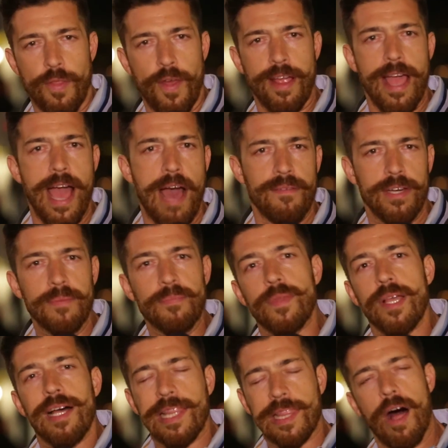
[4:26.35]
so there you have it.
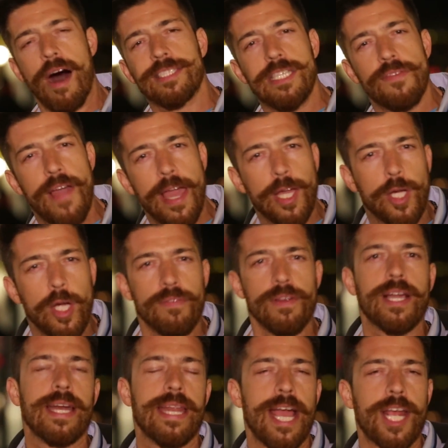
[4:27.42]
Lots of
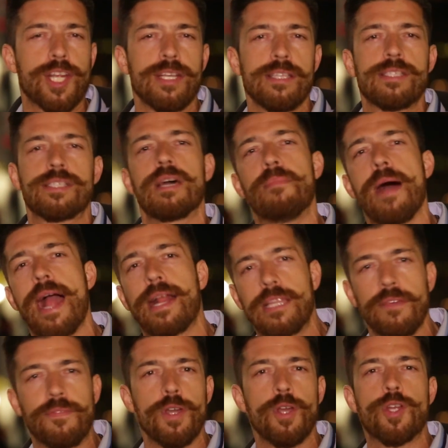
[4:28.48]
Vancouver connections to Back to
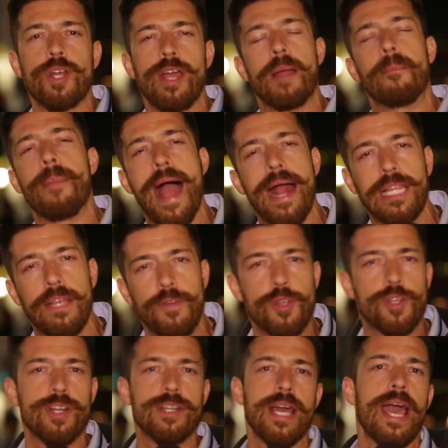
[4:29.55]
the Future and Back to the
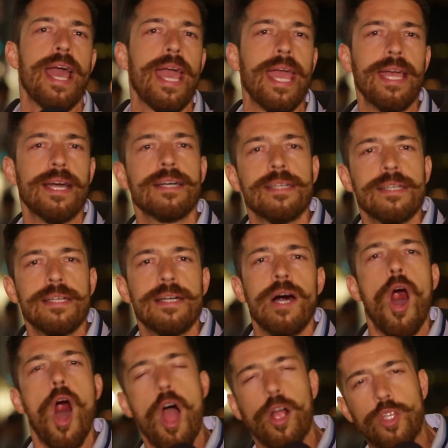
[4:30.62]
Future Day.
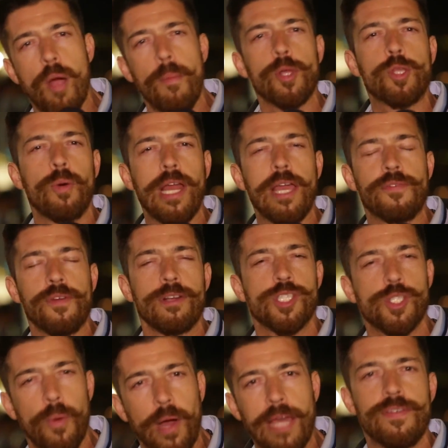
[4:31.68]
October
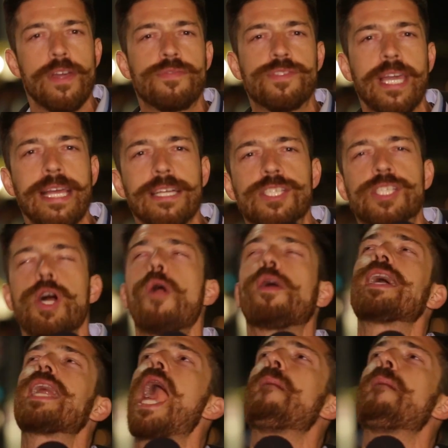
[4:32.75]
21st, 2015. Soak it